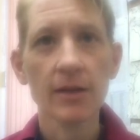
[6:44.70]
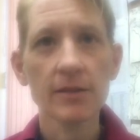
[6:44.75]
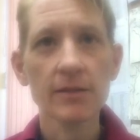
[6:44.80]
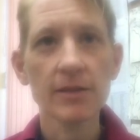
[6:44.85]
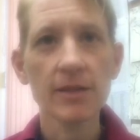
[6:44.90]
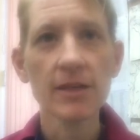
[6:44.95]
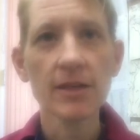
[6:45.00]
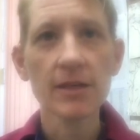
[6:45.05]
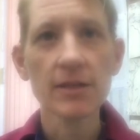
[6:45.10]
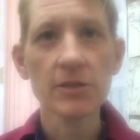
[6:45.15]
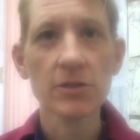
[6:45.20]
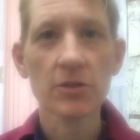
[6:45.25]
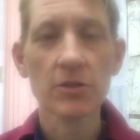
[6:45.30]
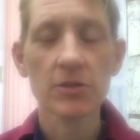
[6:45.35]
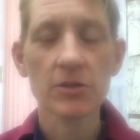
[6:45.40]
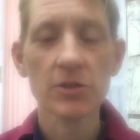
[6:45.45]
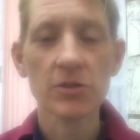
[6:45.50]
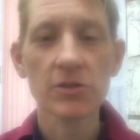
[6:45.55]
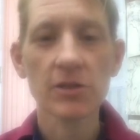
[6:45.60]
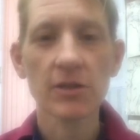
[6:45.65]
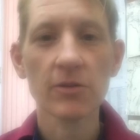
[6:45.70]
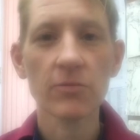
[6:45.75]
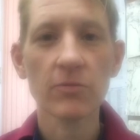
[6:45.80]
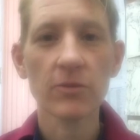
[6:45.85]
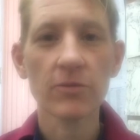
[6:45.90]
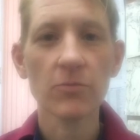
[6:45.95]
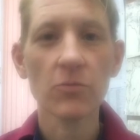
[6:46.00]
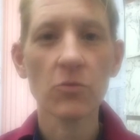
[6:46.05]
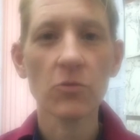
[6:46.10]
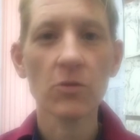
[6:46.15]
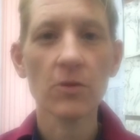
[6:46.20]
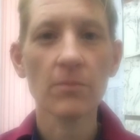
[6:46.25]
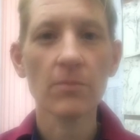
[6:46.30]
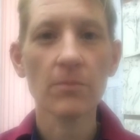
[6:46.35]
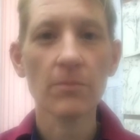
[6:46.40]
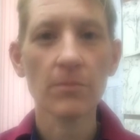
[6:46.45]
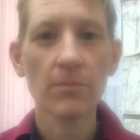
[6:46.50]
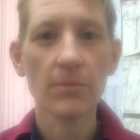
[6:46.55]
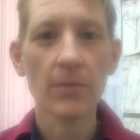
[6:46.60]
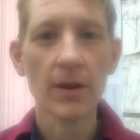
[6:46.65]
diggings are associated with more
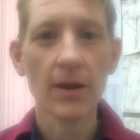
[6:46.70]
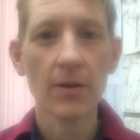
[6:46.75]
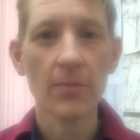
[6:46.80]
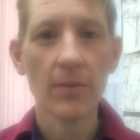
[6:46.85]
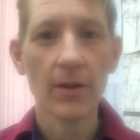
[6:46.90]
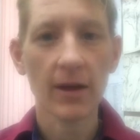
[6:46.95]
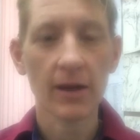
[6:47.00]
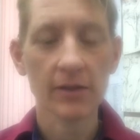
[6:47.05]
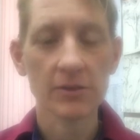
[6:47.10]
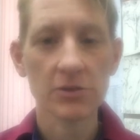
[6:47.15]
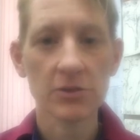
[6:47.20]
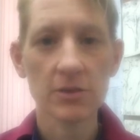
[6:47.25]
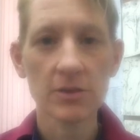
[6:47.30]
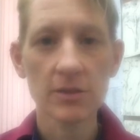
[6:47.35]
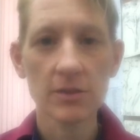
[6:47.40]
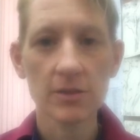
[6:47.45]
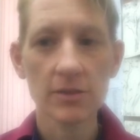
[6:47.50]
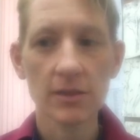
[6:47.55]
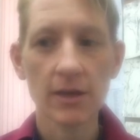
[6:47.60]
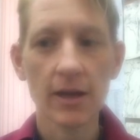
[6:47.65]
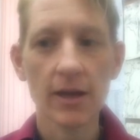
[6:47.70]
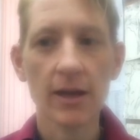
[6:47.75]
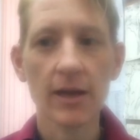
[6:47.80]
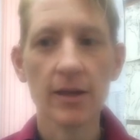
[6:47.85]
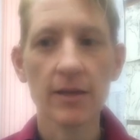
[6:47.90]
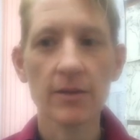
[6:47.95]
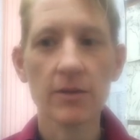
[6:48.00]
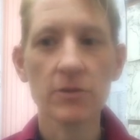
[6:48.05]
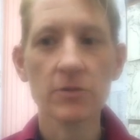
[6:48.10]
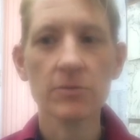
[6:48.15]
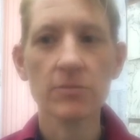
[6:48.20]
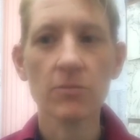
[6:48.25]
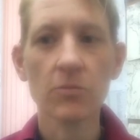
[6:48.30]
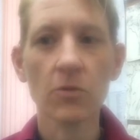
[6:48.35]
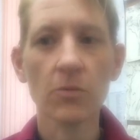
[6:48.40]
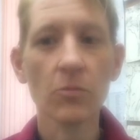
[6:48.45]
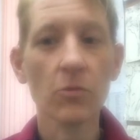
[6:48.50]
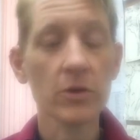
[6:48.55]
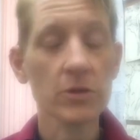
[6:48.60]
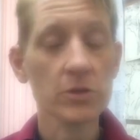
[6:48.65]
bare patches and there's
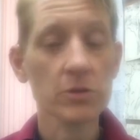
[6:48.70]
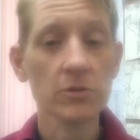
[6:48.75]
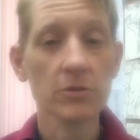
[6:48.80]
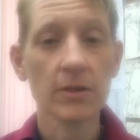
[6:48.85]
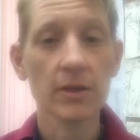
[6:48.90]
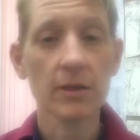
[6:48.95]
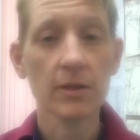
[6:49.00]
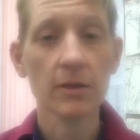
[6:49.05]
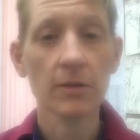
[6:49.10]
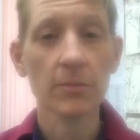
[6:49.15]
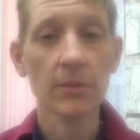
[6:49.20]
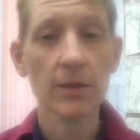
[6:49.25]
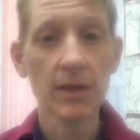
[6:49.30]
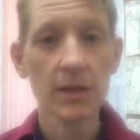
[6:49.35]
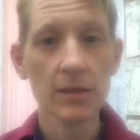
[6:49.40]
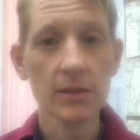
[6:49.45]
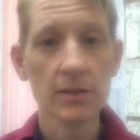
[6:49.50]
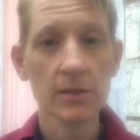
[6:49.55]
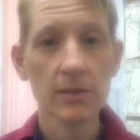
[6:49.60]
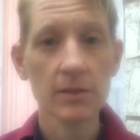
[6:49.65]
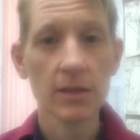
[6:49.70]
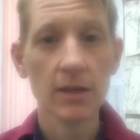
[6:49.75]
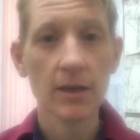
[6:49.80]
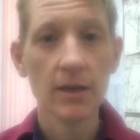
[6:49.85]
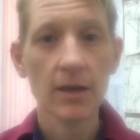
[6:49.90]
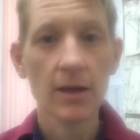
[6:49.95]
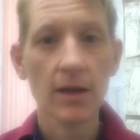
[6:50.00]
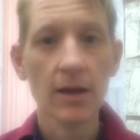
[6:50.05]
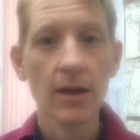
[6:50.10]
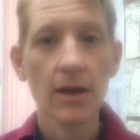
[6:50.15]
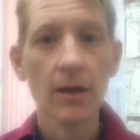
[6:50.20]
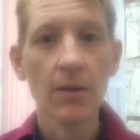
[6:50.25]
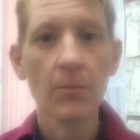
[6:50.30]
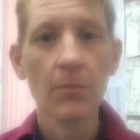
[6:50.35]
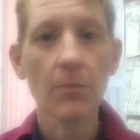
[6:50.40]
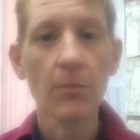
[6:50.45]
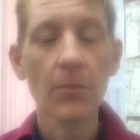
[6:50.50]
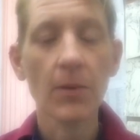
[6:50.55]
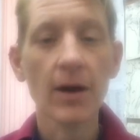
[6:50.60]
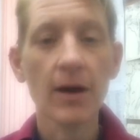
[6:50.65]
more moisture in the pits.
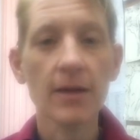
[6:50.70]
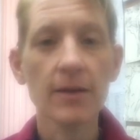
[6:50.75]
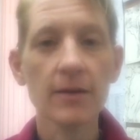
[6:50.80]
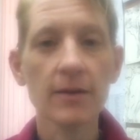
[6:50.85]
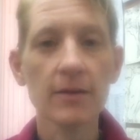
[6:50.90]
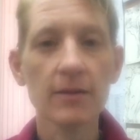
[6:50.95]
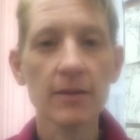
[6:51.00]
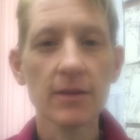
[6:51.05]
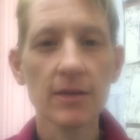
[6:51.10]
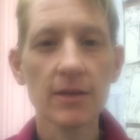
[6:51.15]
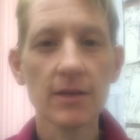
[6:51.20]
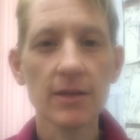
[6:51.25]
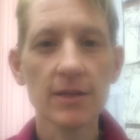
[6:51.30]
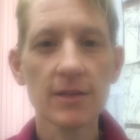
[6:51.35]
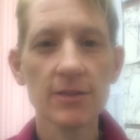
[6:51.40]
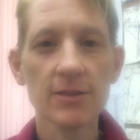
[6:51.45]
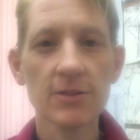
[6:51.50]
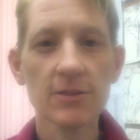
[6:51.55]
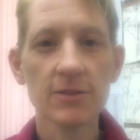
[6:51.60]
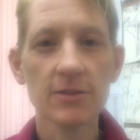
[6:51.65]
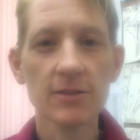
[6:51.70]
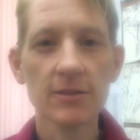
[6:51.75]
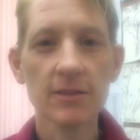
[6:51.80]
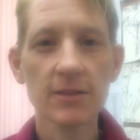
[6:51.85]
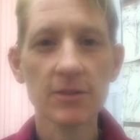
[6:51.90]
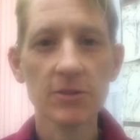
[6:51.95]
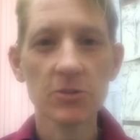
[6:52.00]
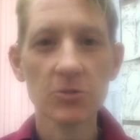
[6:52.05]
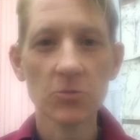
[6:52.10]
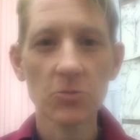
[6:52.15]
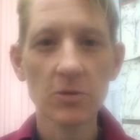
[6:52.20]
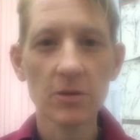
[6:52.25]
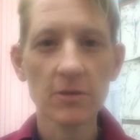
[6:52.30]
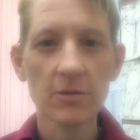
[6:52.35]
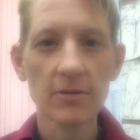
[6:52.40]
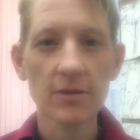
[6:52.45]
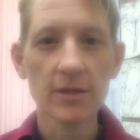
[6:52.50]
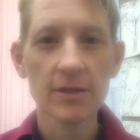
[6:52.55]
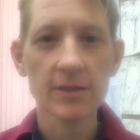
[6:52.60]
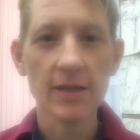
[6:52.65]
But the
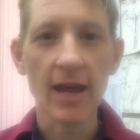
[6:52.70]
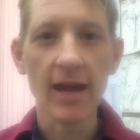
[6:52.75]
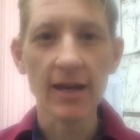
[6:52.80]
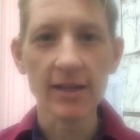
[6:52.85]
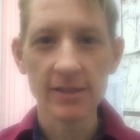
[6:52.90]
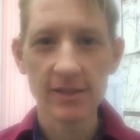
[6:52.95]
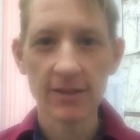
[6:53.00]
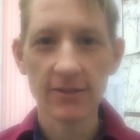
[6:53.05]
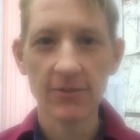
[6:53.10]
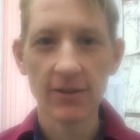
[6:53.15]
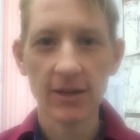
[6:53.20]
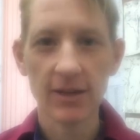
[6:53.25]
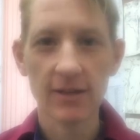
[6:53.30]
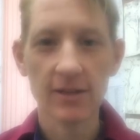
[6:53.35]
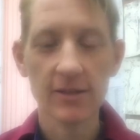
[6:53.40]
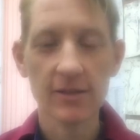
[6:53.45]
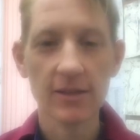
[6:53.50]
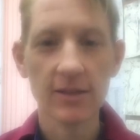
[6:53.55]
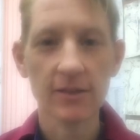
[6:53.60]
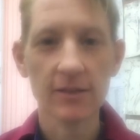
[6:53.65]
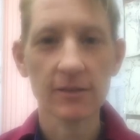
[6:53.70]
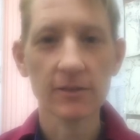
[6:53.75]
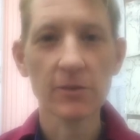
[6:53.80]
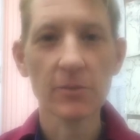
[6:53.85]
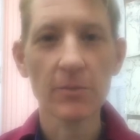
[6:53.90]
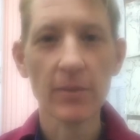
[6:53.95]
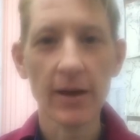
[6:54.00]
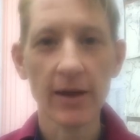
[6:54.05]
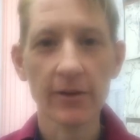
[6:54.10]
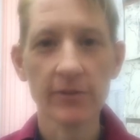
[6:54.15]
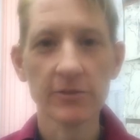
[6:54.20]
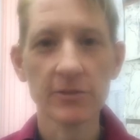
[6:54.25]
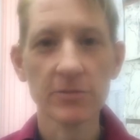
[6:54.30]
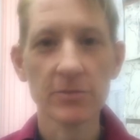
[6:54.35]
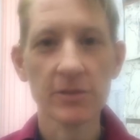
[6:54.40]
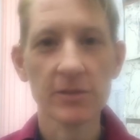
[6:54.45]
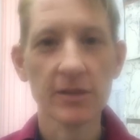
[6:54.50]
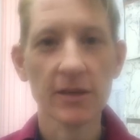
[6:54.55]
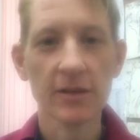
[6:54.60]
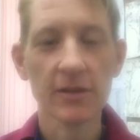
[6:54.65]
soil that's excavated in the little mound
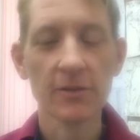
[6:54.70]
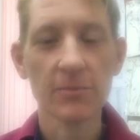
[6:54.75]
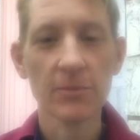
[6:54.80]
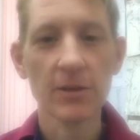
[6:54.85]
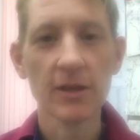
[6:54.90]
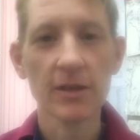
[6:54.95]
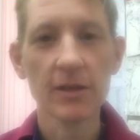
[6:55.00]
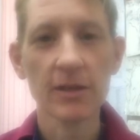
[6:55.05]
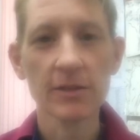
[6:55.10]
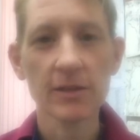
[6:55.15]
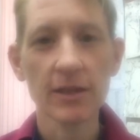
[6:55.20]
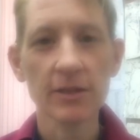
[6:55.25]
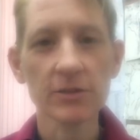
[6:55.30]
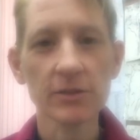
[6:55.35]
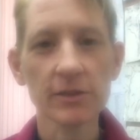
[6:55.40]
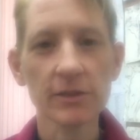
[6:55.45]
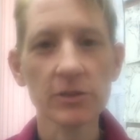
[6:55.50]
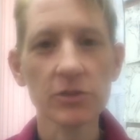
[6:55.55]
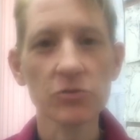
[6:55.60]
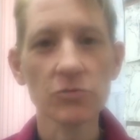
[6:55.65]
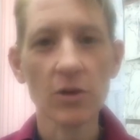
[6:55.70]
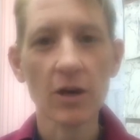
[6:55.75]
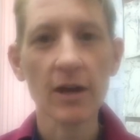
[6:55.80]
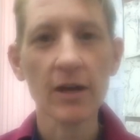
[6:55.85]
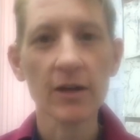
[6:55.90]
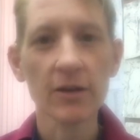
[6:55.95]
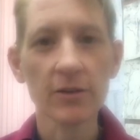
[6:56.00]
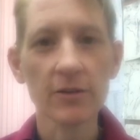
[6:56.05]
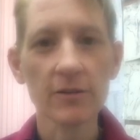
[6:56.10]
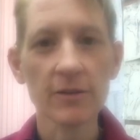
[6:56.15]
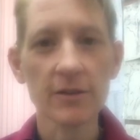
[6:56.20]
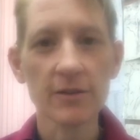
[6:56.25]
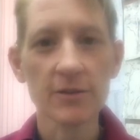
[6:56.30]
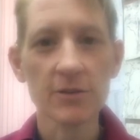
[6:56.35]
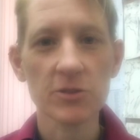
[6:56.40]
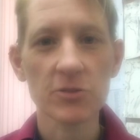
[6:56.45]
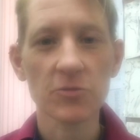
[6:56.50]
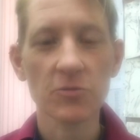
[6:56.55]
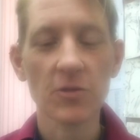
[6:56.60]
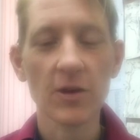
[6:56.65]
beside the pit is actually drier than the
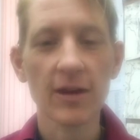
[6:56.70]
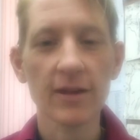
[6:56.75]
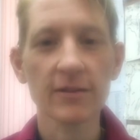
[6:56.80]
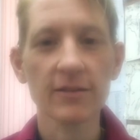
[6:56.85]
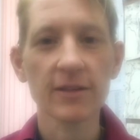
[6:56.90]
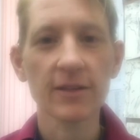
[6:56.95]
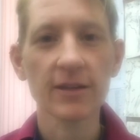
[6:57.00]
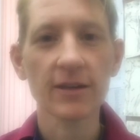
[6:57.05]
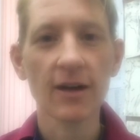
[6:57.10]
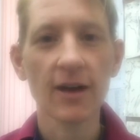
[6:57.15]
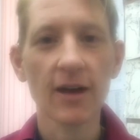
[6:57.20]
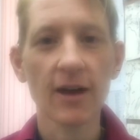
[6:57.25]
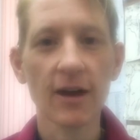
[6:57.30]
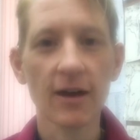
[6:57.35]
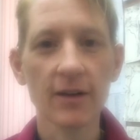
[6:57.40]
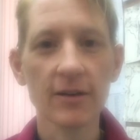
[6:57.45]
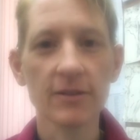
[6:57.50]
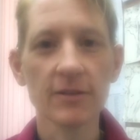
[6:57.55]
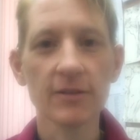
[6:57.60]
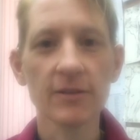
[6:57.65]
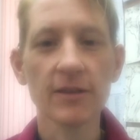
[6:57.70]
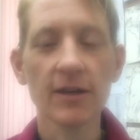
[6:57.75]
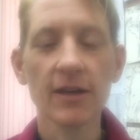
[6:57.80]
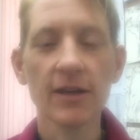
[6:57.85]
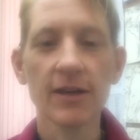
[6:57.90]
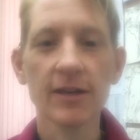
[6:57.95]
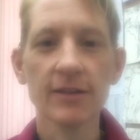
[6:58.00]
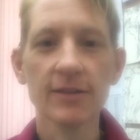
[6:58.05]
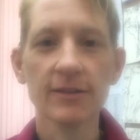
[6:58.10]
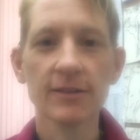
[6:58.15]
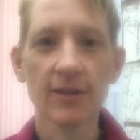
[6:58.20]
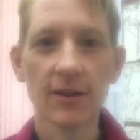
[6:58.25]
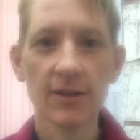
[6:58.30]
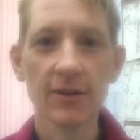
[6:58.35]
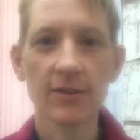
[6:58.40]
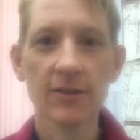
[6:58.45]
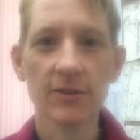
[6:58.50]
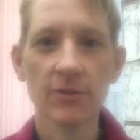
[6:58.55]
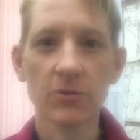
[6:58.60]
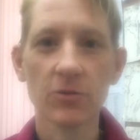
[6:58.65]
surrounding
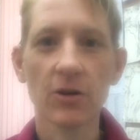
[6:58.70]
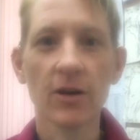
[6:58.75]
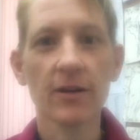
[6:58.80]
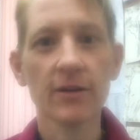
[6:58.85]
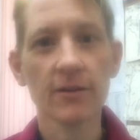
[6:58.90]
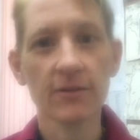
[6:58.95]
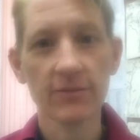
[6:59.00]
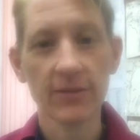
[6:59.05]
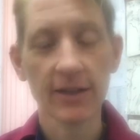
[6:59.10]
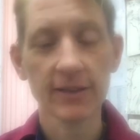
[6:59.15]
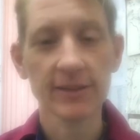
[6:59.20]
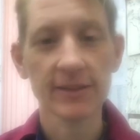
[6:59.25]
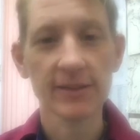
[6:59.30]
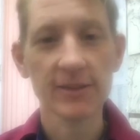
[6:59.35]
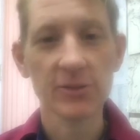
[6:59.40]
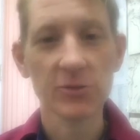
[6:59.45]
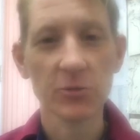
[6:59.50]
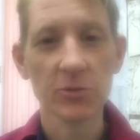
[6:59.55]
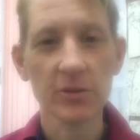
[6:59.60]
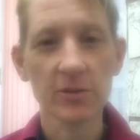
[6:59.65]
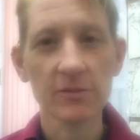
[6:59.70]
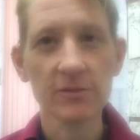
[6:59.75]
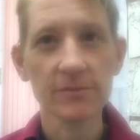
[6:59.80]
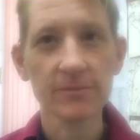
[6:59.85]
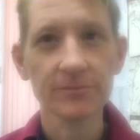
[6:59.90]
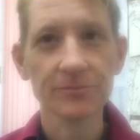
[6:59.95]
undug or unaffected soil.